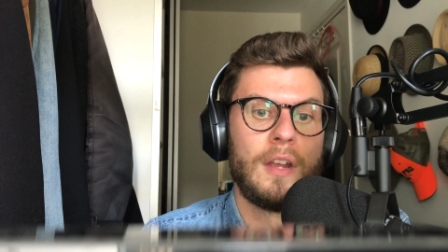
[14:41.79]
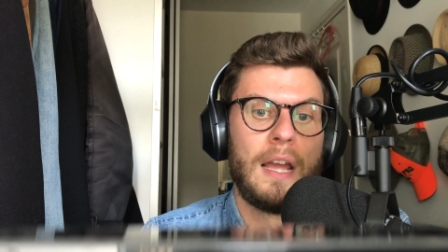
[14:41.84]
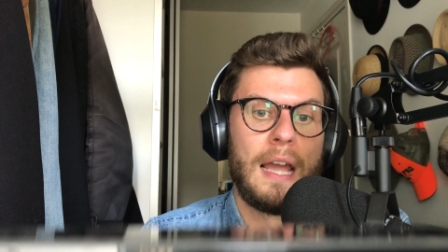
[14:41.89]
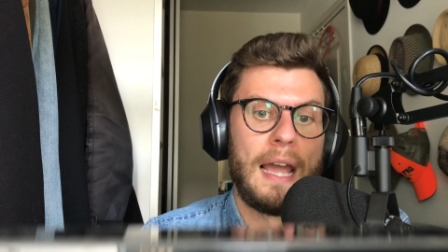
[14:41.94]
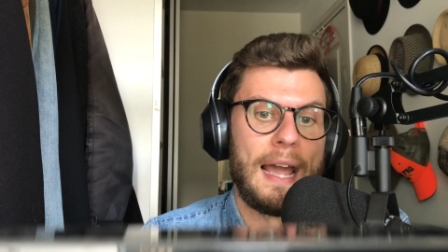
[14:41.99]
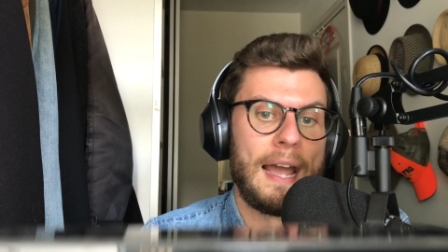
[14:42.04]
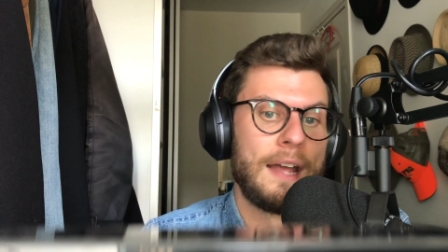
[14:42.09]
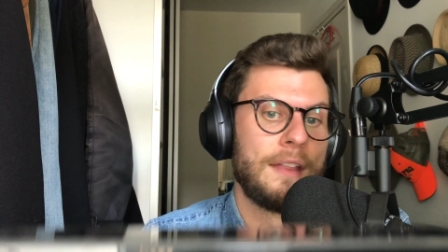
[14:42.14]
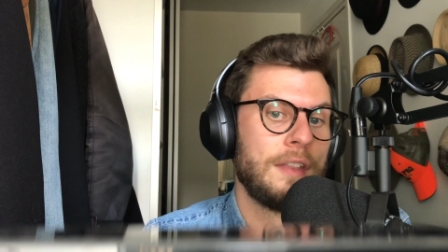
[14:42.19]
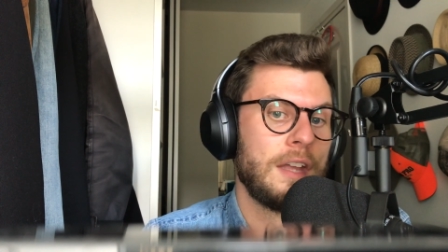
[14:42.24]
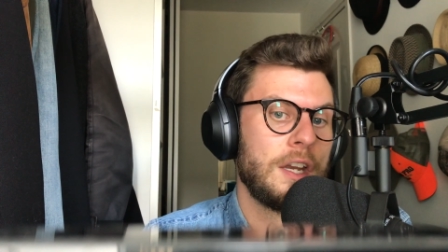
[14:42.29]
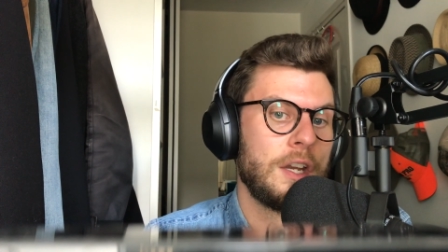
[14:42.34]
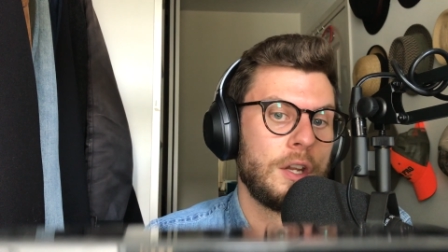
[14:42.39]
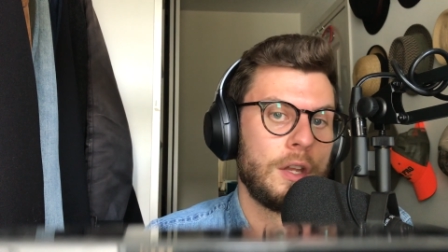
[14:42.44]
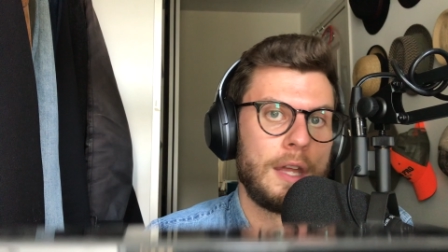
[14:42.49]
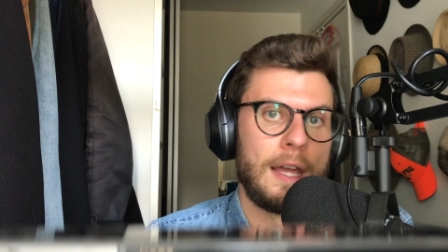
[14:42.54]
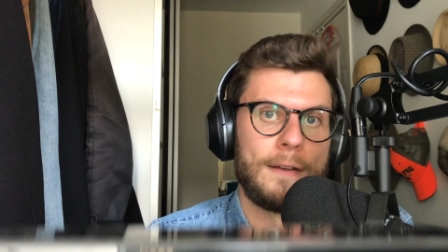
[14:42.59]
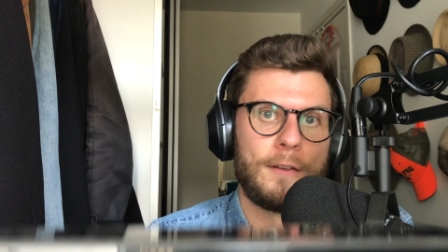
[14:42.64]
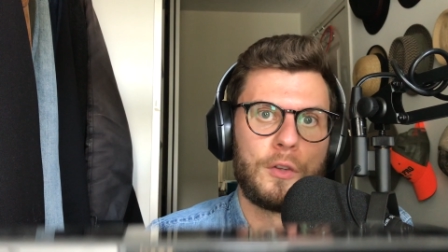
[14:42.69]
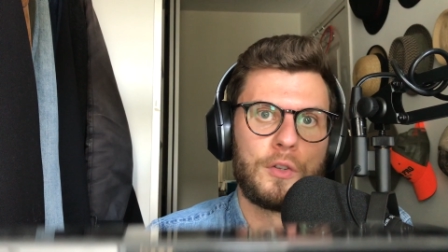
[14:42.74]
and then
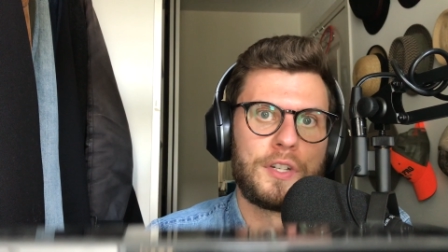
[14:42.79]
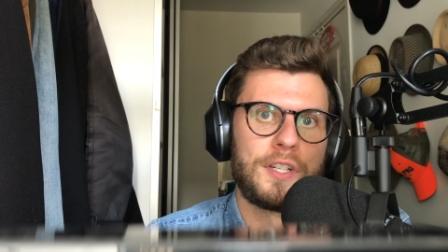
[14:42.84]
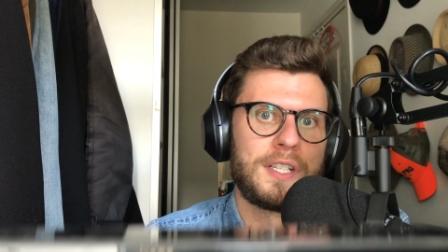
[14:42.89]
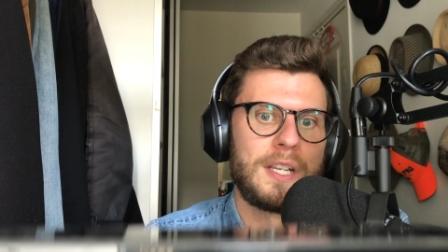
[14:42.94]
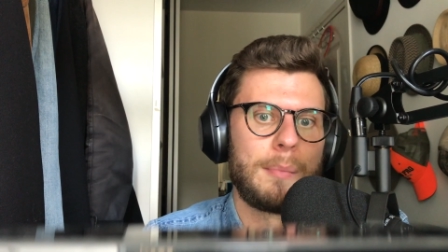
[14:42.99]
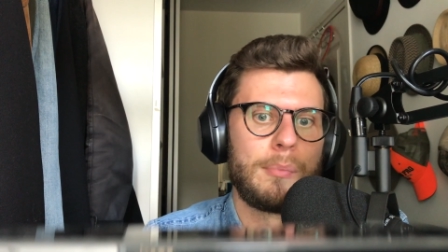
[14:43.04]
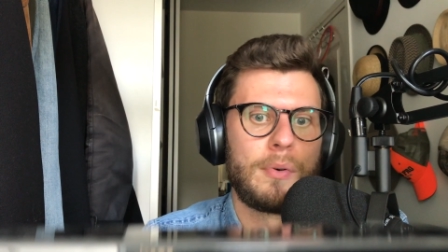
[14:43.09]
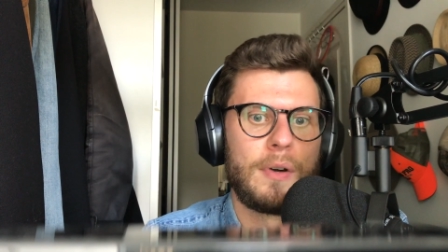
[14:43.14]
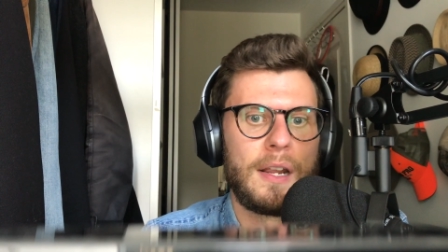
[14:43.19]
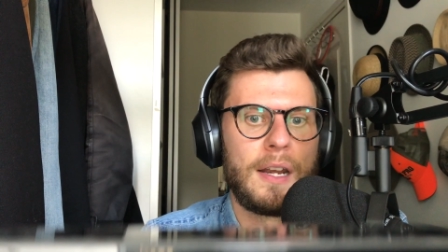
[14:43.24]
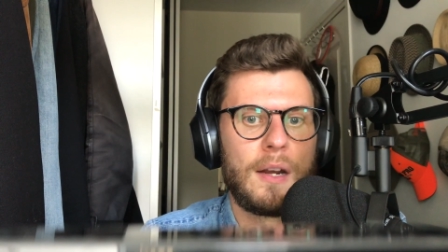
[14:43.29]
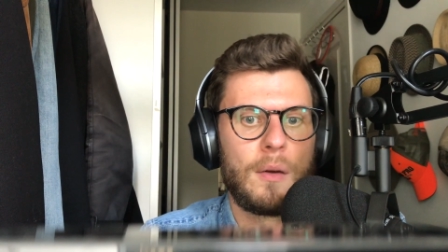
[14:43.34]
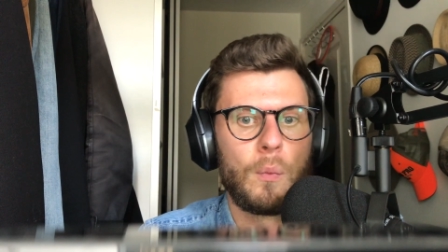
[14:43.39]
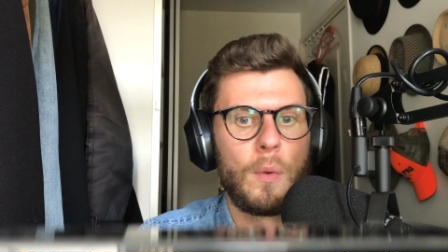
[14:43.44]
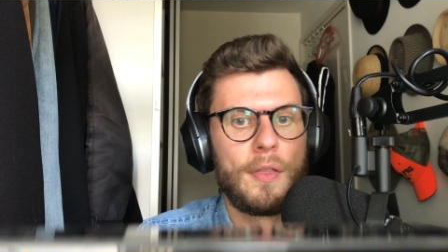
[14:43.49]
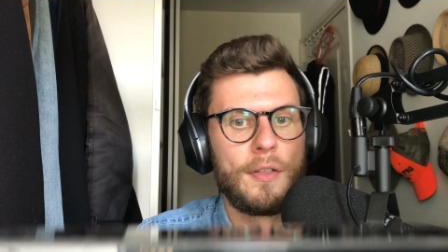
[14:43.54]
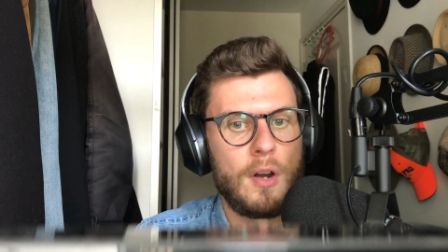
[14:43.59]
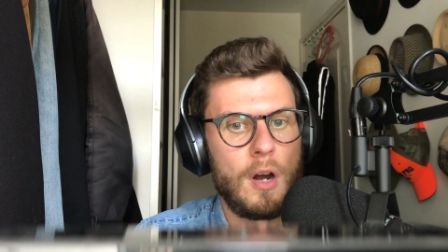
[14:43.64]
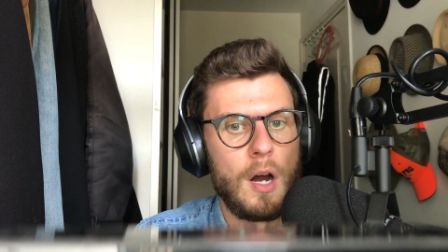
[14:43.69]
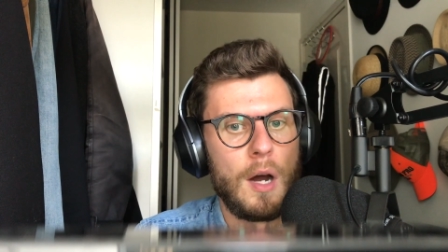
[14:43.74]
you just separate it
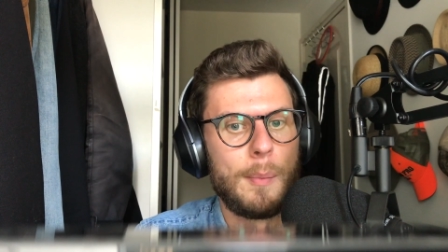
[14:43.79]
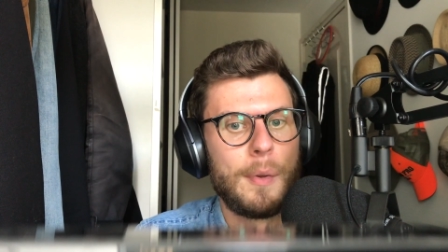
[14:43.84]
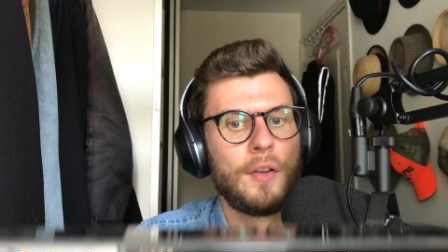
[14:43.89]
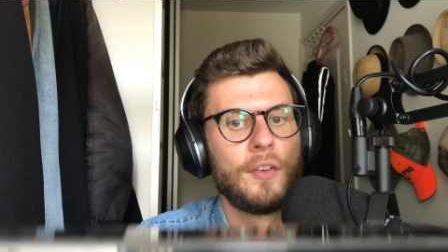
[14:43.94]
with commas,